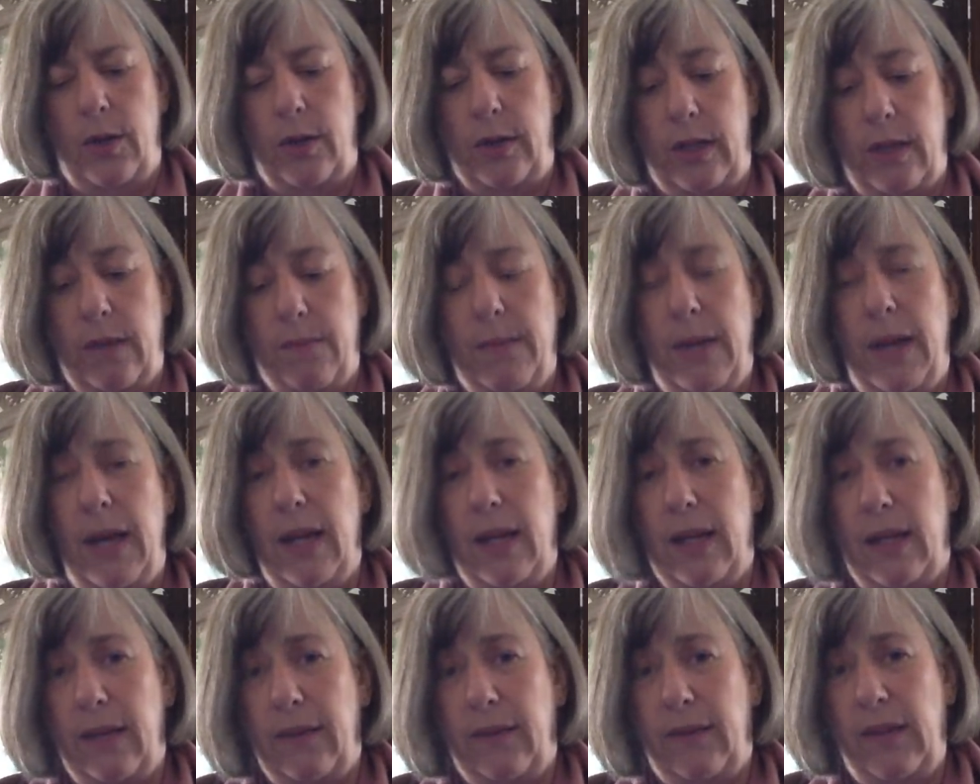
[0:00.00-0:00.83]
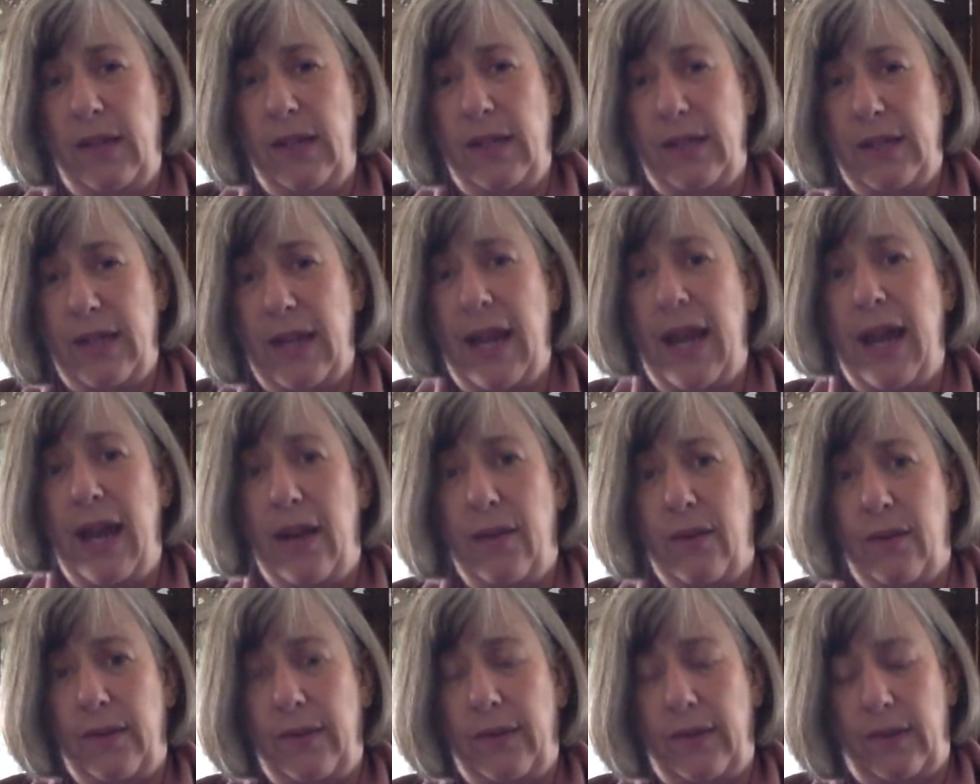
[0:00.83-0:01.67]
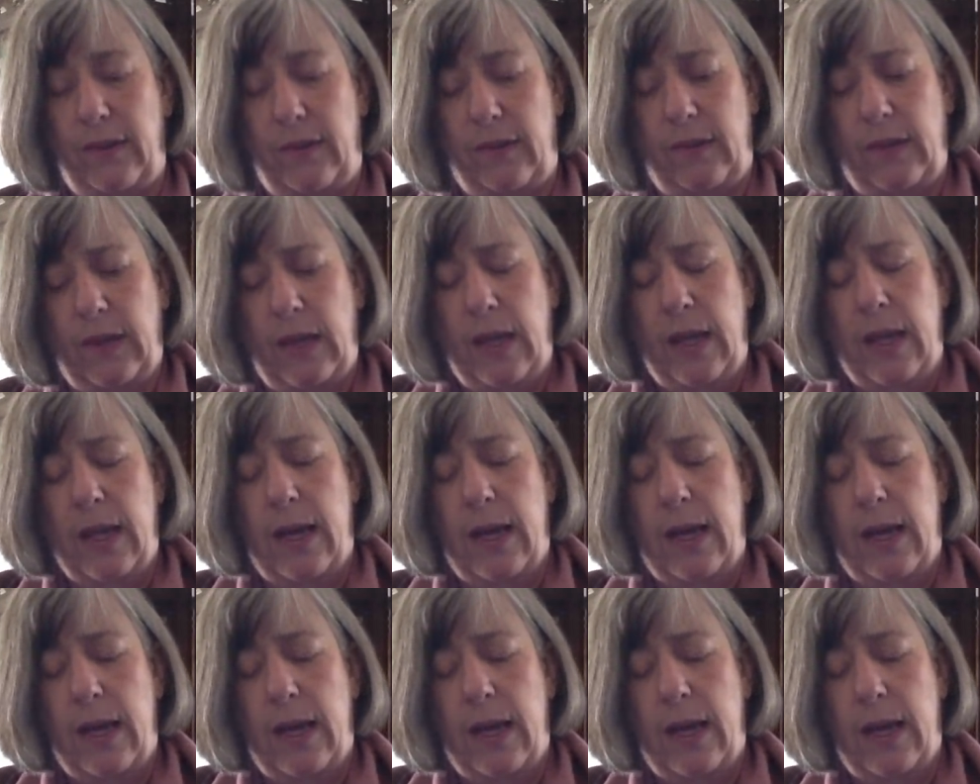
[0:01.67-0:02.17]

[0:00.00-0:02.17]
Kamala, Senator Harris's